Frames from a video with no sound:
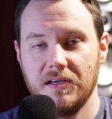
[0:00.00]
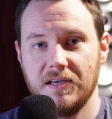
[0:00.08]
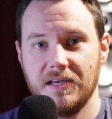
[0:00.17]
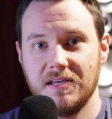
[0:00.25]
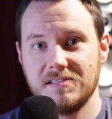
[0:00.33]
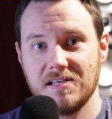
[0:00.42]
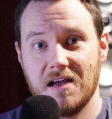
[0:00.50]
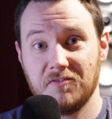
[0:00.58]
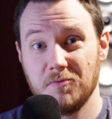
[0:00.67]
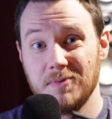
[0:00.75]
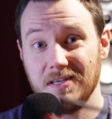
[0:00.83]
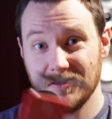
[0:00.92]
is
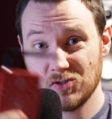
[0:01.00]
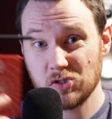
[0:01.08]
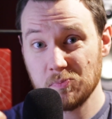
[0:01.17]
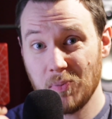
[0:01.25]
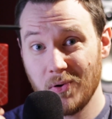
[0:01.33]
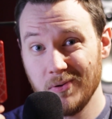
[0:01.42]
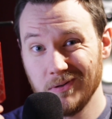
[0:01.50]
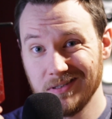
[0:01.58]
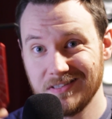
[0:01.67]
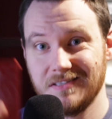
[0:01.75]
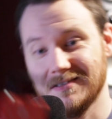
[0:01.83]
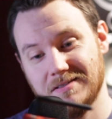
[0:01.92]
after being
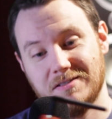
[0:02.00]
spoiled,